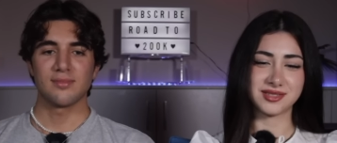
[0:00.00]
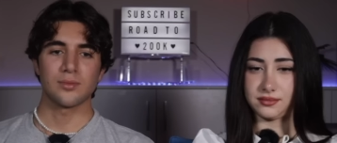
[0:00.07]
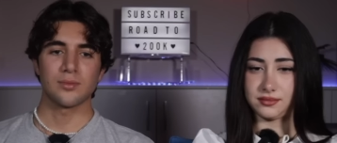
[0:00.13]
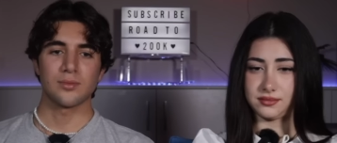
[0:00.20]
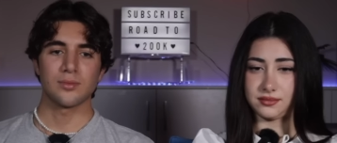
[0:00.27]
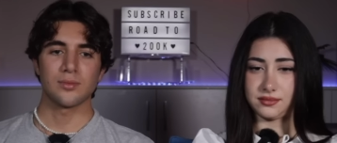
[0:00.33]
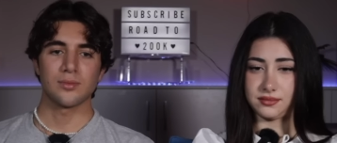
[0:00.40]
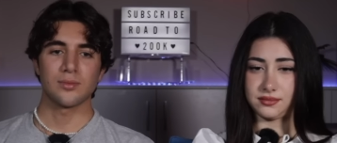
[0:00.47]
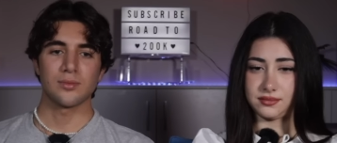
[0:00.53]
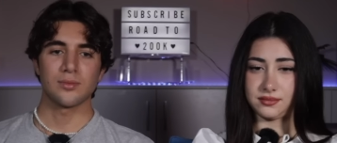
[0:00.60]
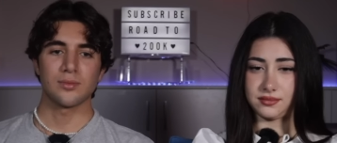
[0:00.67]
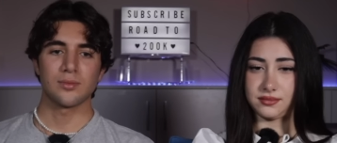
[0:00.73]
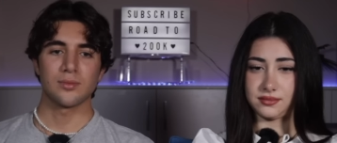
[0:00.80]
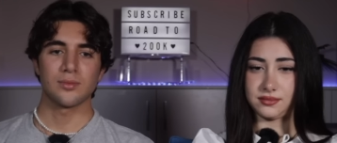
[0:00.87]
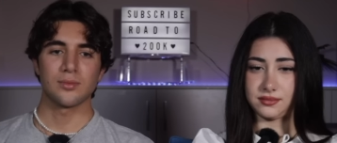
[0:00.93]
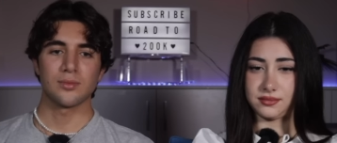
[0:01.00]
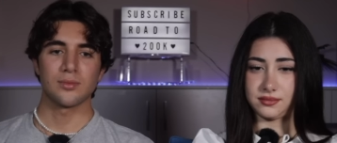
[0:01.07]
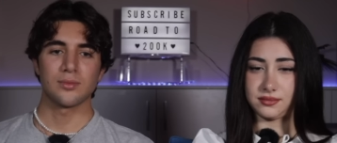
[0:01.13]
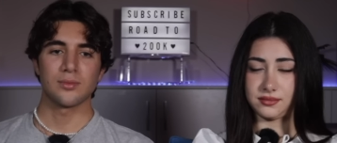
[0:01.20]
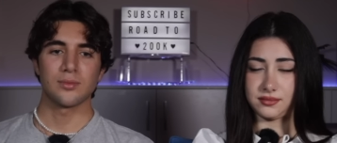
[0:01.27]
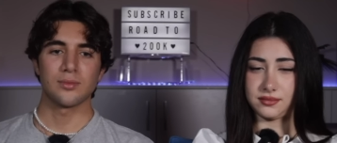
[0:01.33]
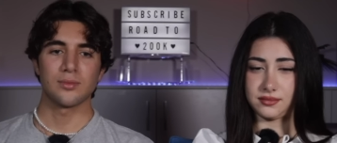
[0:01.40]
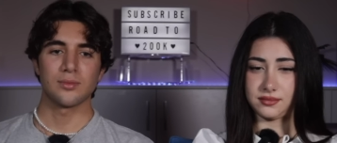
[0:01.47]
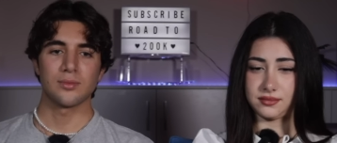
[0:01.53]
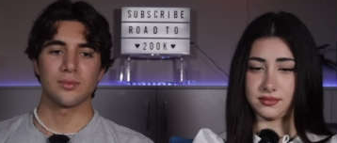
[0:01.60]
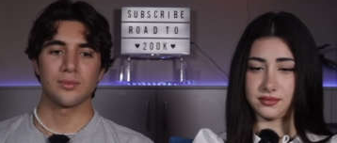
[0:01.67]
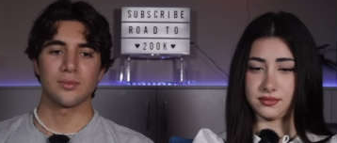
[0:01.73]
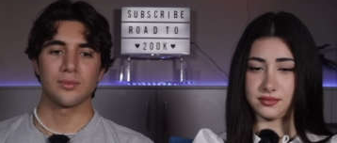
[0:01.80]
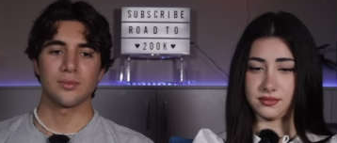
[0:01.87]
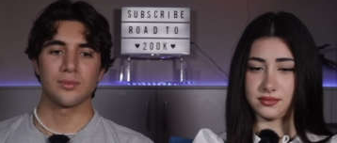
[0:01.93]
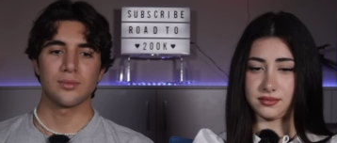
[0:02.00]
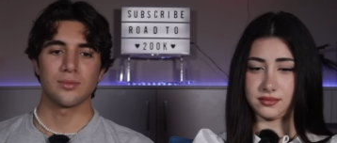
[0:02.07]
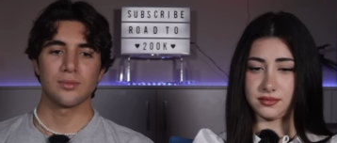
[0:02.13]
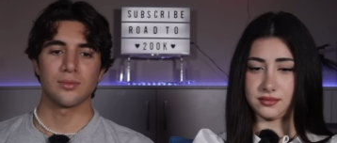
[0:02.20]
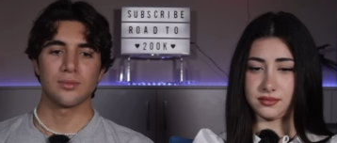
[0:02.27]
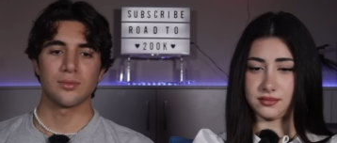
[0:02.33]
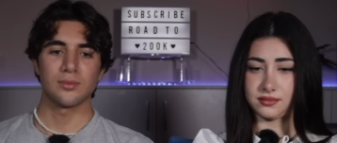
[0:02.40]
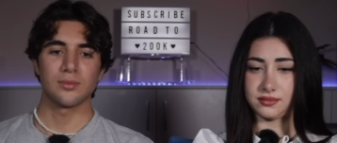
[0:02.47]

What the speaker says: (silence)